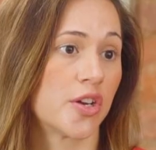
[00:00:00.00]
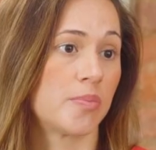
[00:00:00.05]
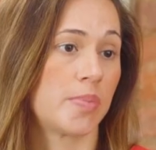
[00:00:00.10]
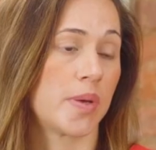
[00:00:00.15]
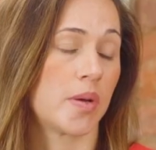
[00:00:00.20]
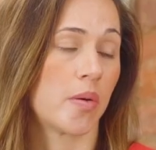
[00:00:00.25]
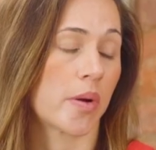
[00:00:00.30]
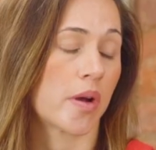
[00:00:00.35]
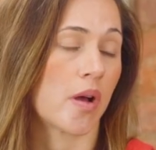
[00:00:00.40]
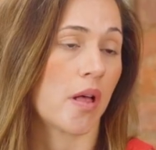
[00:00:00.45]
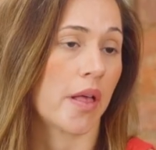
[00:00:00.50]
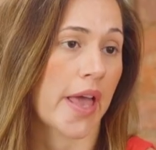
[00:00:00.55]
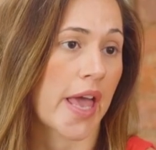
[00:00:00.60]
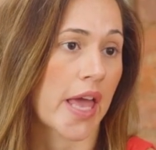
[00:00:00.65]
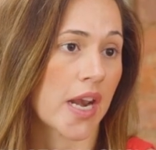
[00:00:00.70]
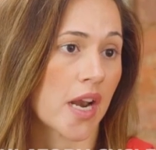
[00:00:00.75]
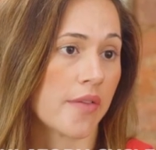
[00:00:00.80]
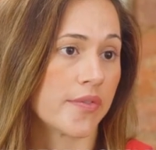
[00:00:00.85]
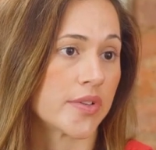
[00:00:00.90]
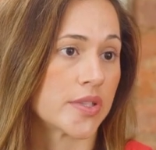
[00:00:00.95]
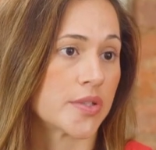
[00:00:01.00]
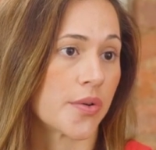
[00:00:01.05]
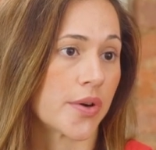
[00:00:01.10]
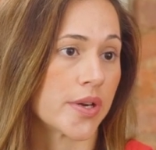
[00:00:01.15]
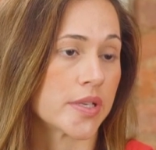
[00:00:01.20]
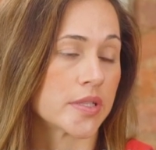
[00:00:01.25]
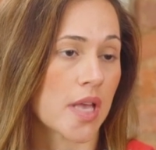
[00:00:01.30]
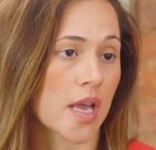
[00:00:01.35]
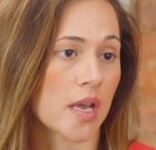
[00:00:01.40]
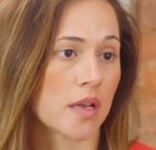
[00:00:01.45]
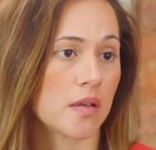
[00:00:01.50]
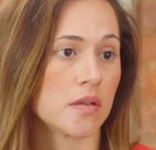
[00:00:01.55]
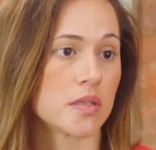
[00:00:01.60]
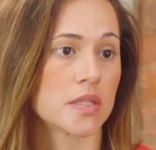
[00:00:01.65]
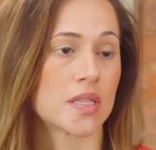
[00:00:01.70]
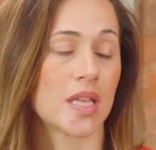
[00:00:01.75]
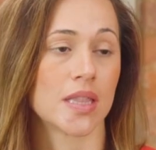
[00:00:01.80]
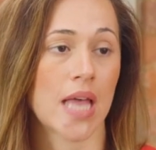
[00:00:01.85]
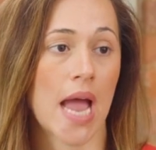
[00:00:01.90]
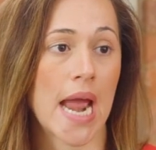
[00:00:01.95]
could be what we call anovulatory cycles.
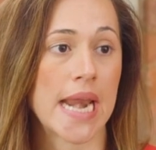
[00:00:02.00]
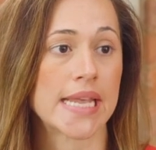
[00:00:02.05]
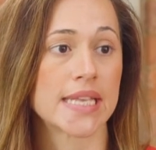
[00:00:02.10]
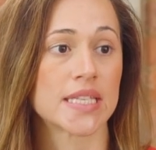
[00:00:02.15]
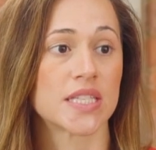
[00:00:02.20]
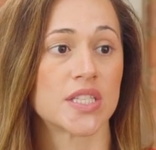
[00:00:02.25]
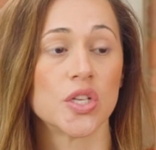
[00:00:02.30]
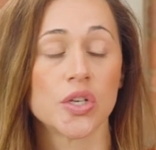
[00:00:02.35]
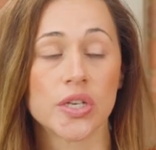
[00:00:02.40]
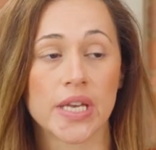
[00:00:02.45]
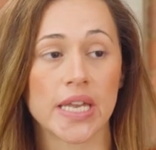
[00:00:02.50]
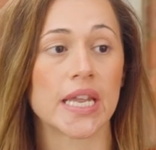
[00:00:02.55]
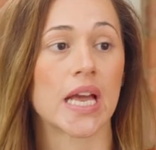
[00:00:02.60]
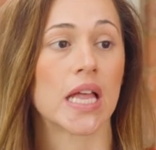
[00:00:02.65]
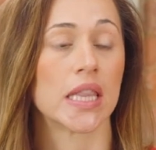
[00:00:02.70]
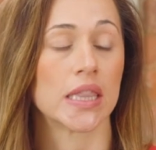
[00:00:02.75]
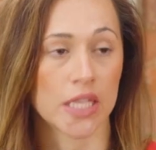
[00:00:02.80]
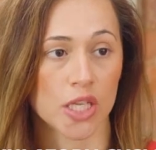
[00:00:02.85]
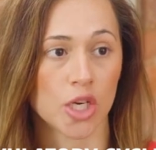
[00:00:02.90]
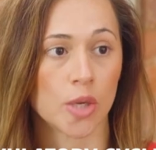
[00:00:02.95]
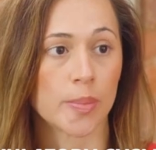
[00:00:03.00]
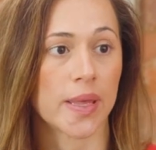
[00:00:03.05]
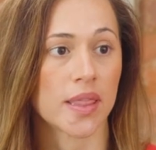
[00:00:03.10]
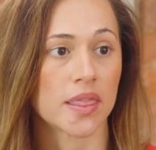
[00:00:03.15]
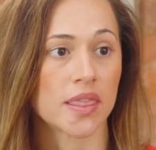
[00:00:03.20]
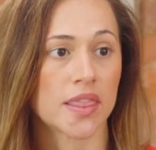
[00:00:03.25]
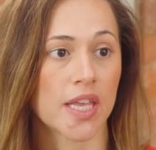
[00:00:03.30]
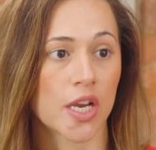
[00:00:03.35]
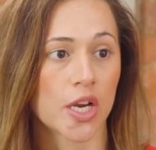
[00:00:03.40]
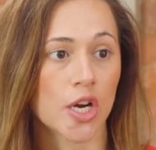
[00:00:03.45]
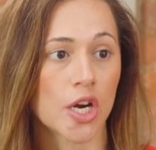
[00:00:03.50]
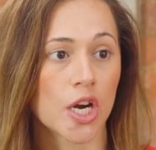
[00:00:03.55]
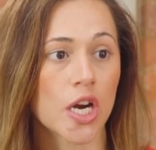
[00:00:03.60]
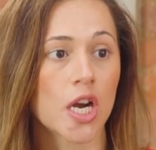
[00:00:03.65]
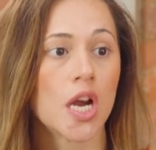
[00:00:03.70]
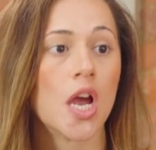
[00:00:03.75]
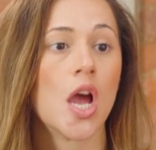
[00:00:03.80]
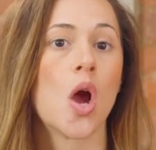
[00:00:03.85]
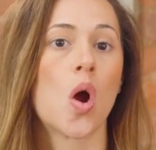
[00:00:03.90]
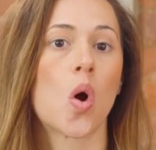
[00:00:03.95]
The lining's still getting a little bit
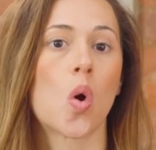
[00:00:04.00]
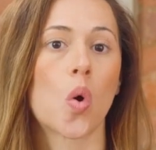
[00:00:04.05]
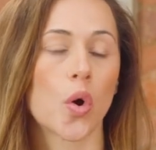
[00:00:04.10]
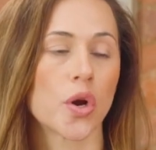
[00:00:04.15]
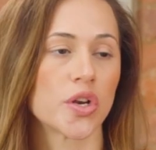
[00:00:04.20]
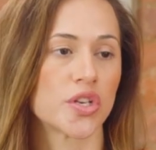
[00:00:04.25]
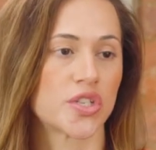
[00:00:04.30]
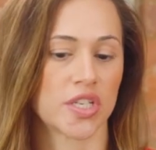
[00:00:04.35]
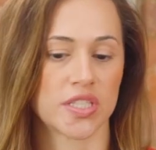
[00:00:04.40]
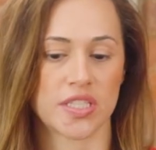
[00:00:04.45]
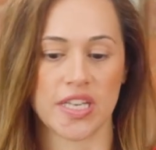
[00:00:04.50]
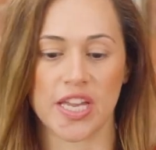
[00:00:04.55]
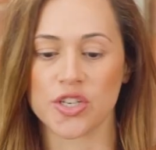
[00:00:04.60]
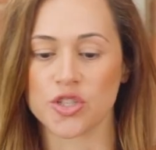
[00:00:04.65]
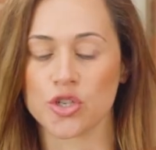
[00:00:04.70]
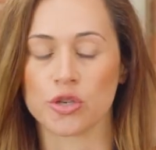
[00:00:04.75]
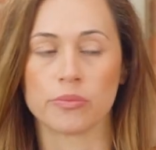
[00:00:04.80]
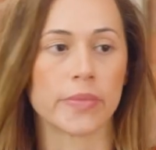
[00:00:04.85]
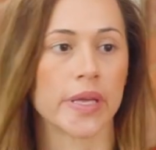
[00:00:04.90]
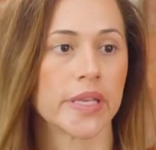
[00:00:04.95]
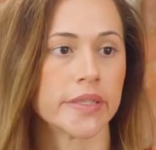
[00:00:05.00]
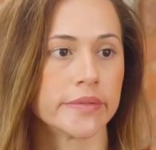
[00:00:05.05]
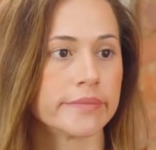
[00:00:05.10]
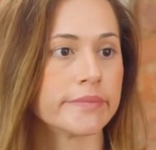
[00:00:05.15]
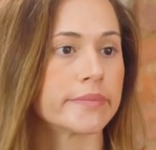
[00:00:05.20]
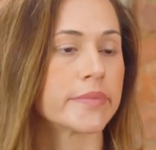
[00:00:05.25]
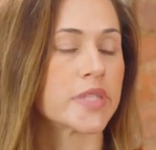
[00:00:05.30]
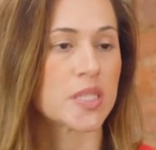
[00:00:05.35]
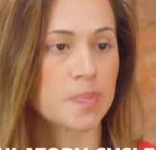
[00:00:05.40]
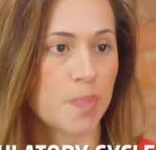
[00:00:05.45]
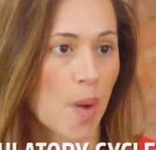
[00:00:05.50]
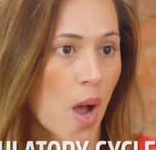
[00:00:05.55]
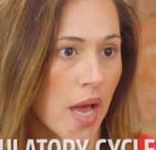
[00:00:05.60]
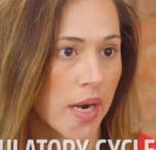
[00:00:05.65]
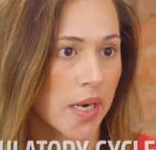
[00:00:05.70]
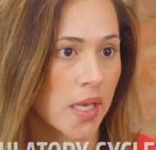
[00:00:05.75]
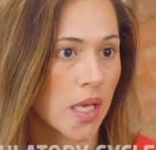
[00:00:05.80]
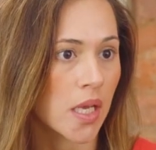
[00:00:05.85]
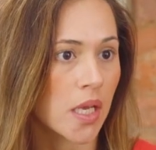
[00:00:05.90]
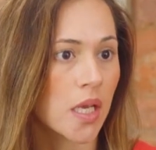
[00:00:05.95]
thicker, or it's just intermittent
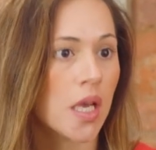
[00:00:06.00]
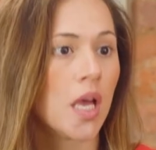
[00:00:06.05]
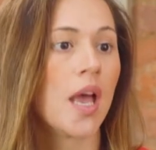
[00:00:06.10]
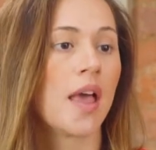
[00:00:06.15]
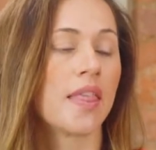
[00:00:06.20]
spotting.